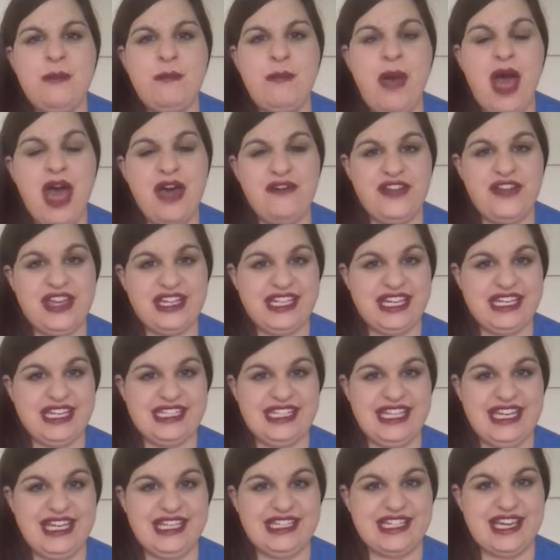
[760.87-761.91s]
Perfect
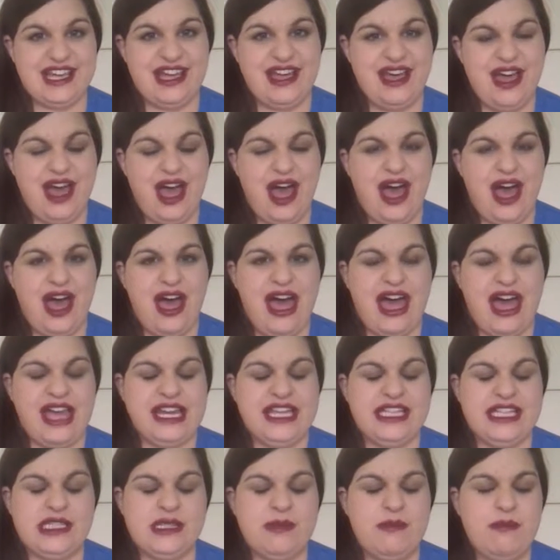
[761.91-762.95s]
Exceeder," uh,
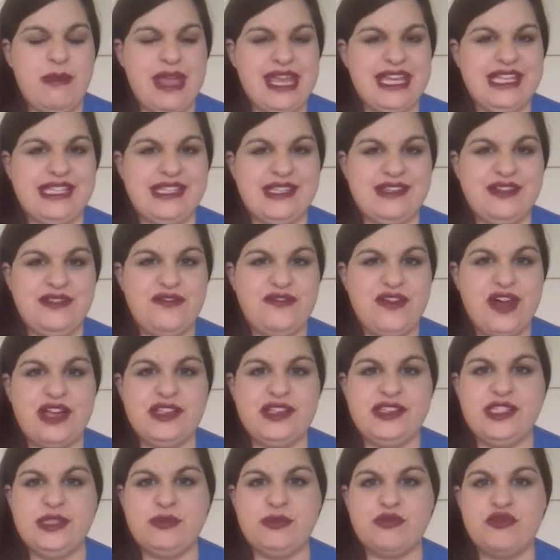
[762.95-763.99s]
and it's Mason
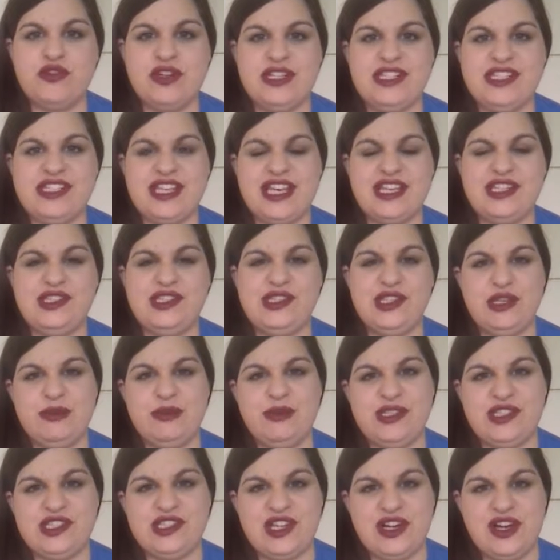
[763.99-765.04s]
versus Princess
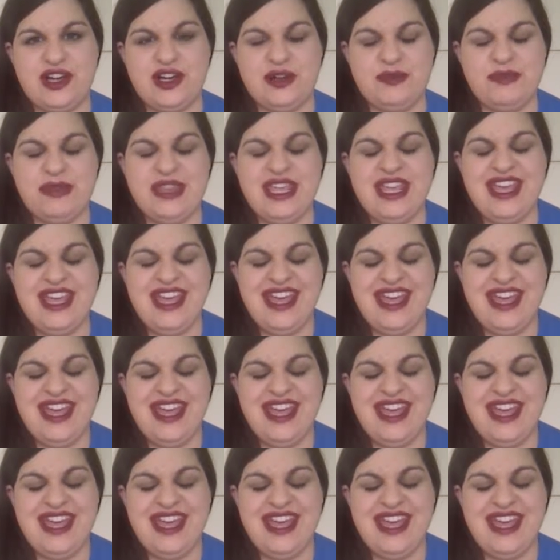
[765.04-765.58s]
Superstar.